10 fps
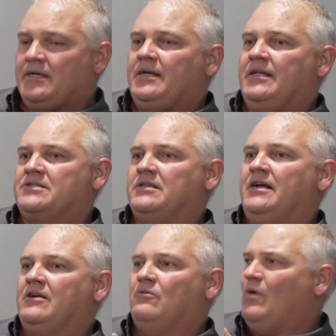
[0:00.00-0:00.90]
And it's
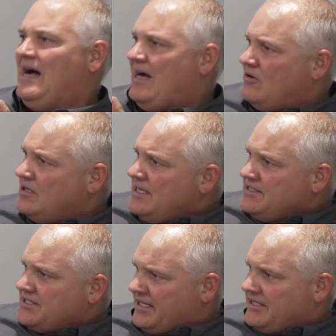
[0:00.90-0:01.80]
like, wow,
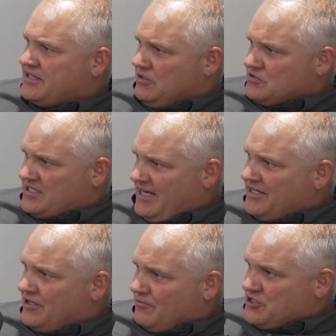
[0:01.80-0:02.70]
to get those
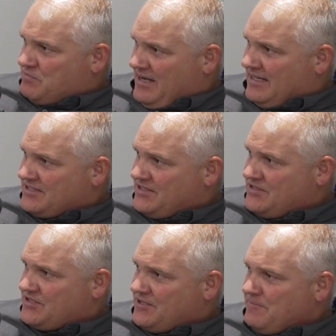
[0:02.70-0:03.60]
kind of
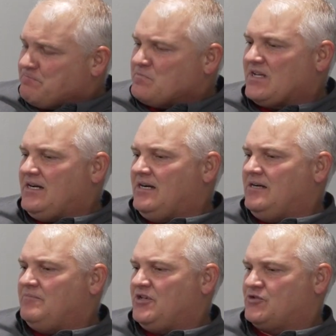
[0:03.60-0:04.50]
responses
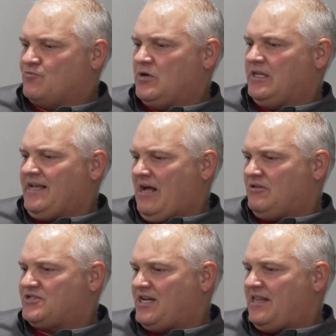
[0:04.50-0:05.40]
is really
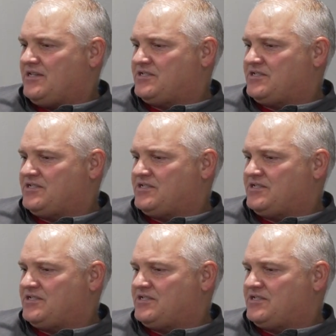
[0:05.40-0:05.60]
outside of the